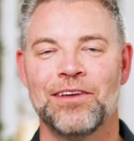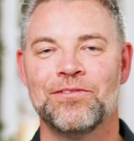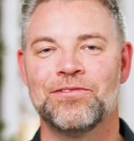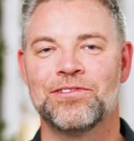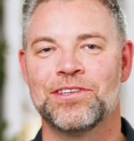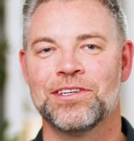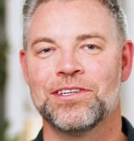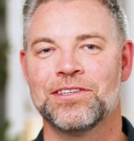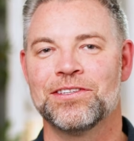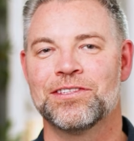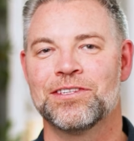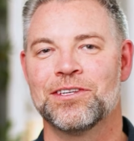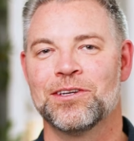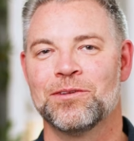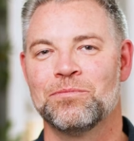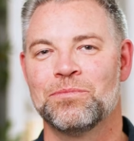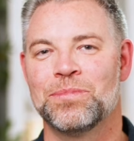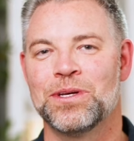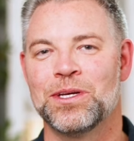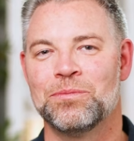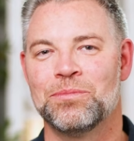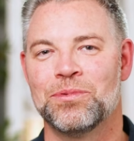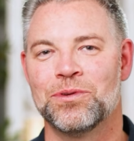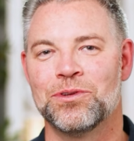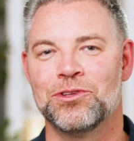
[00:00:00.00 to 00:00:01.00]
I've seen some
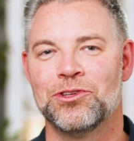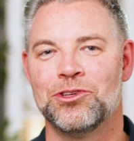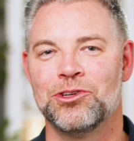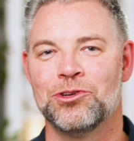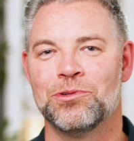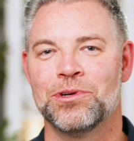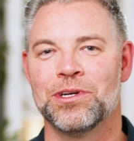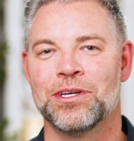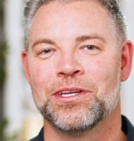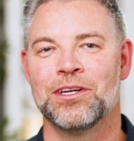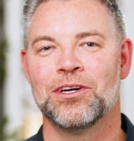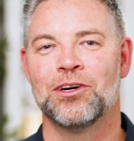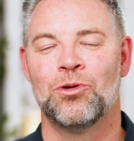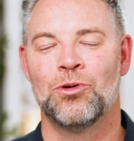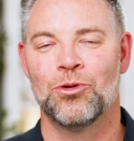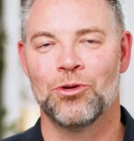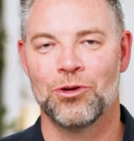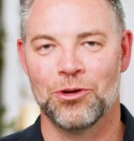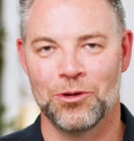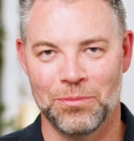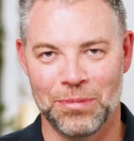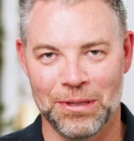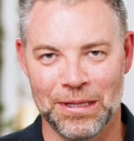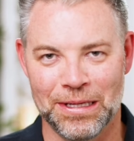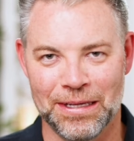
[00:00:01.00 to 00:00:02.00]
people do it
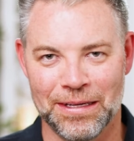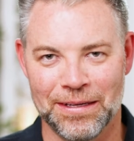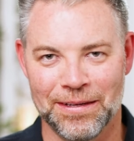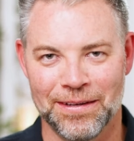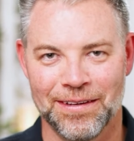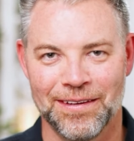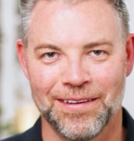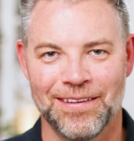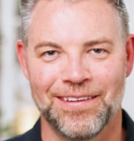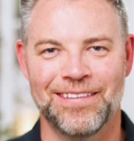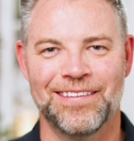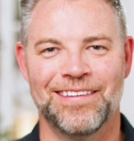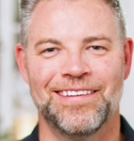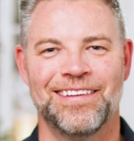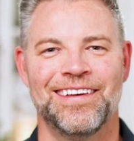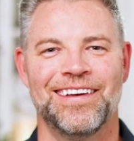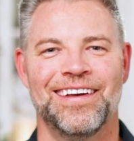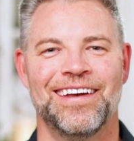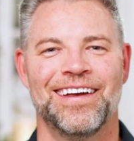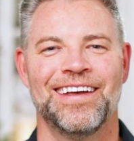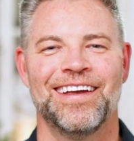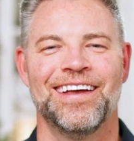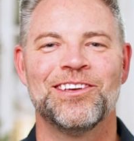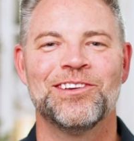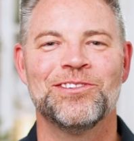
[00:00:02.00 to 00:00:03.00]
horribly.
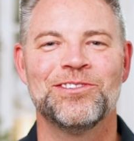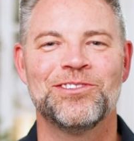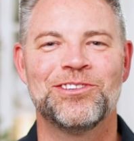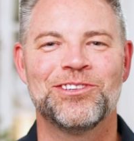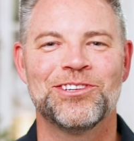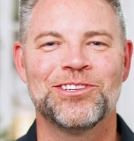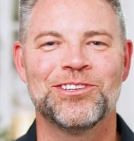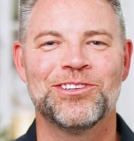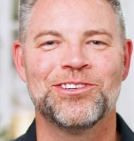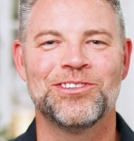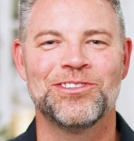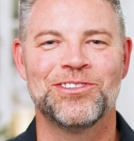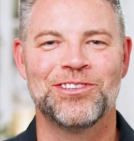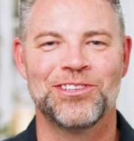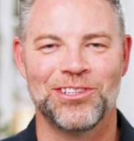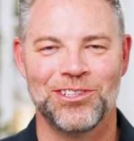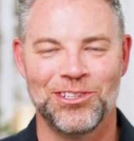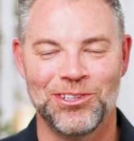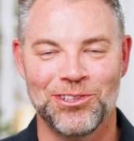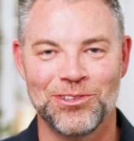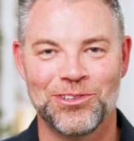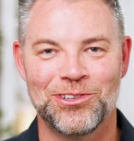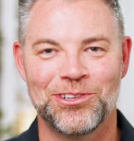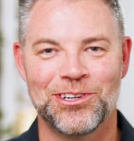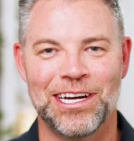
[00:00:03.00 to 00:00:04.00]
You choose,
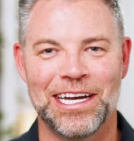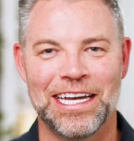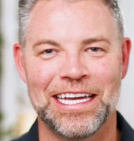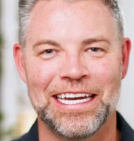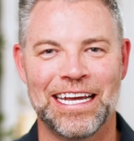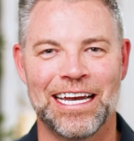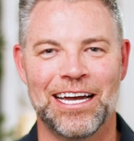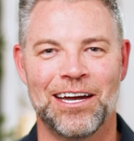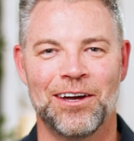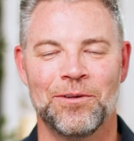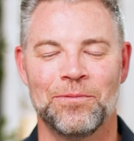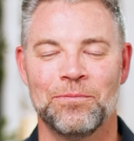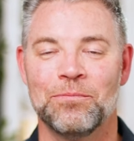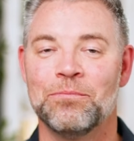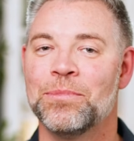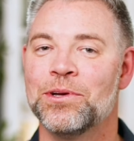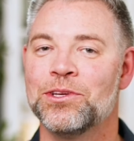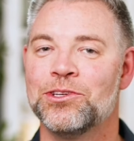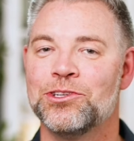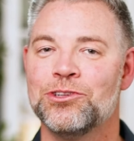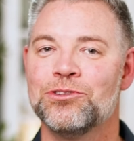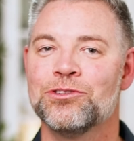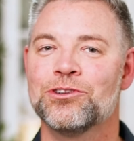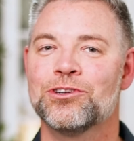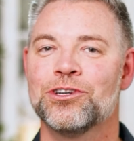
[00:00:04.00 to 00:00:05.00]
you try it out,
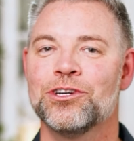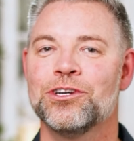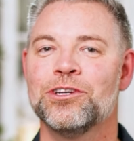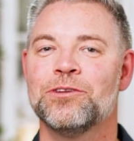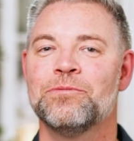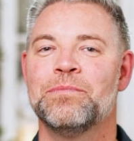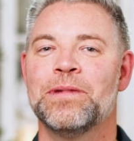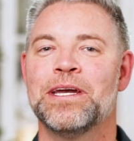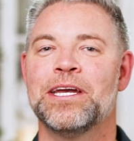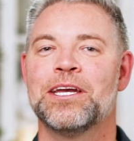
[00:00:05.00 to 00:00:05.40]
but you could